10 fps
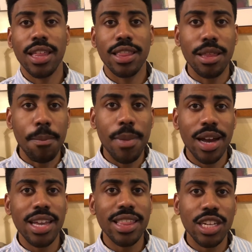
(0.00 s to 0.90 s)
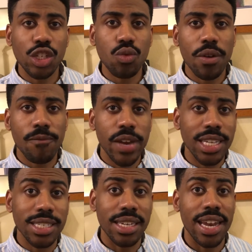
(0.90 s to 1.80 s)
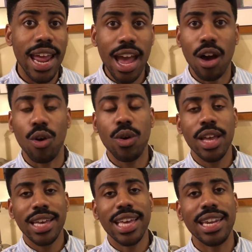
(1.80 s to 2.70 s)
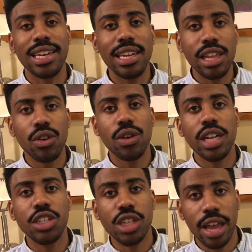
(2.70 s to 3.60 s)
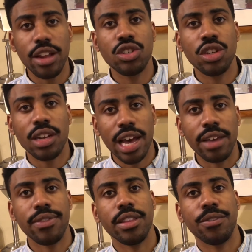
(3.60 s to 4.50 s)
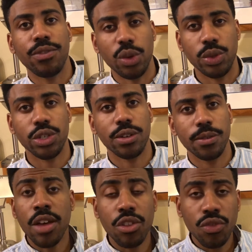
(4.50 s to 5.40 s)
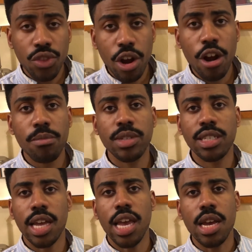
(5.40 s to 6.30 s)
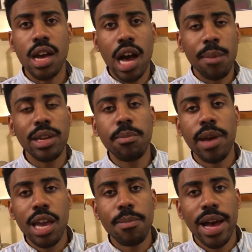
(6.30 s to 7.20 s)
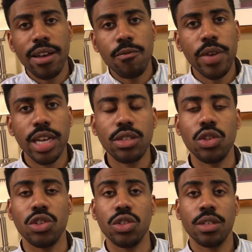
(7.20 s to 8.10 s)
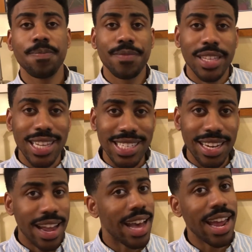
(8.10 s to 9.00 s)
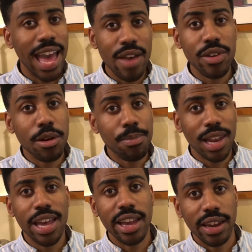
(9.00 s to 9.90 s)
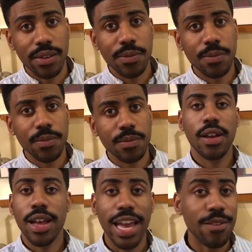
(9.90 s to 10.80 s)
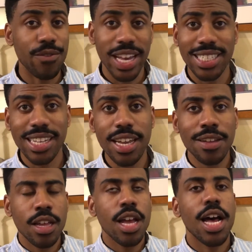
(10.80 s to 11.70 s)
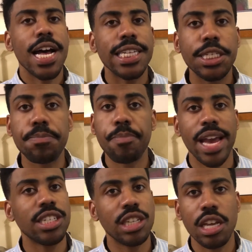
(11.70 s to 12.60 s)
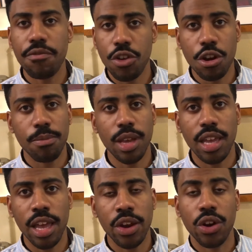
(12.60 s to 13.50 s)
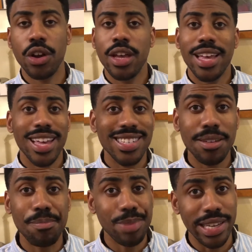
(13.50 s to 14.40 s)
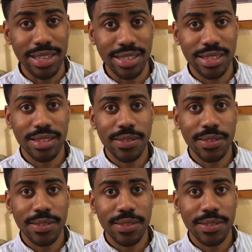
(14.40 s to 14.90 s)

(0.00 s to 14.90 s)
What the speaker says: The money that you invest now can literally change your life in the future. Now, the third mistake commonly made by investors is not having a plan. Investing, especially if you're a beginner, is a beast.